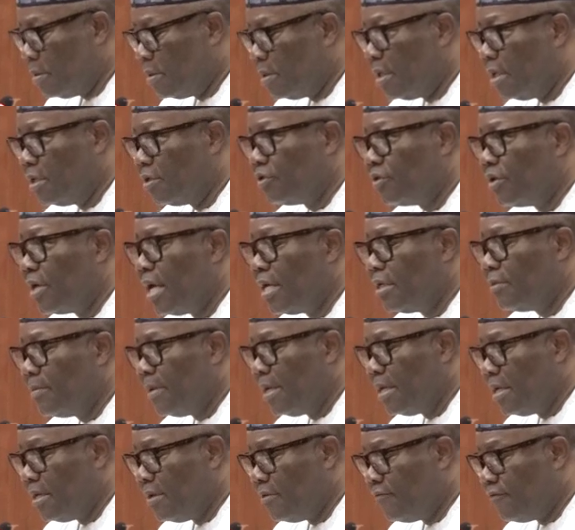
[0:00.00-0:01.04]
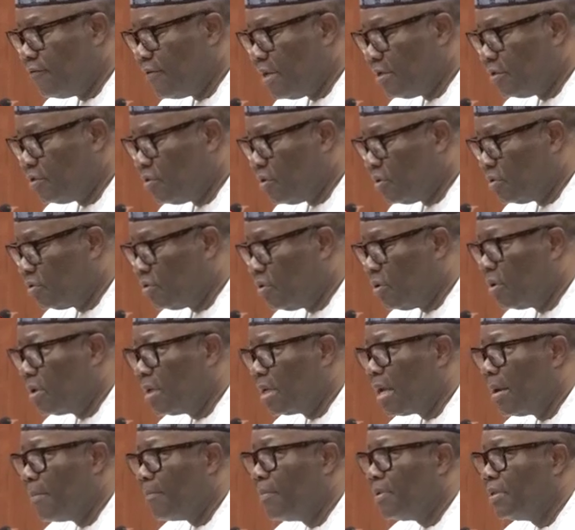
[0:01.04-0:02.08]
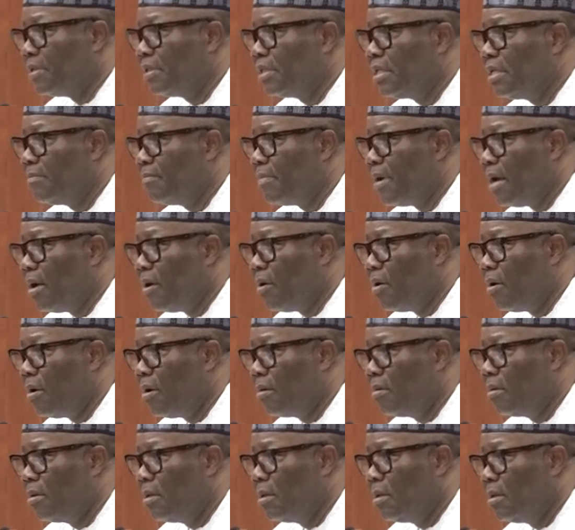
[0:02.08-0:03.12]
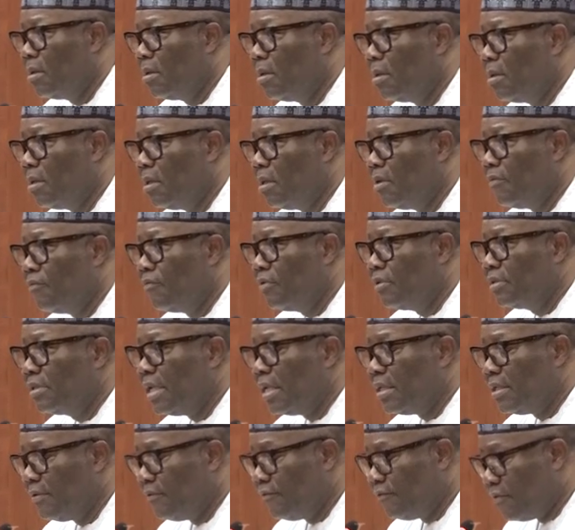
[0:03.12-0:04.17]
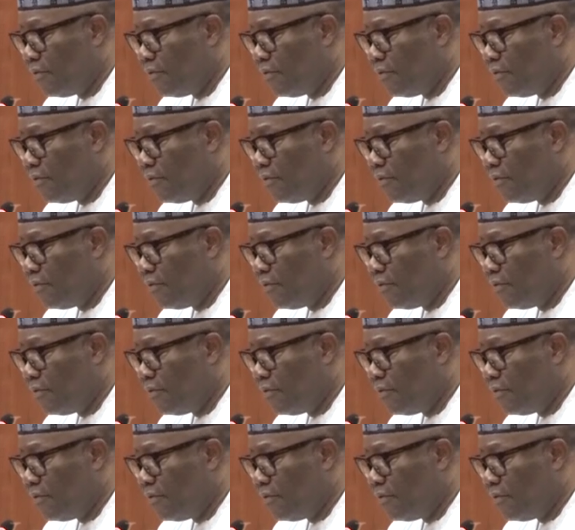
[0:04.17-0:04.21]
The strides made in infrastructure can be seen by all, even starting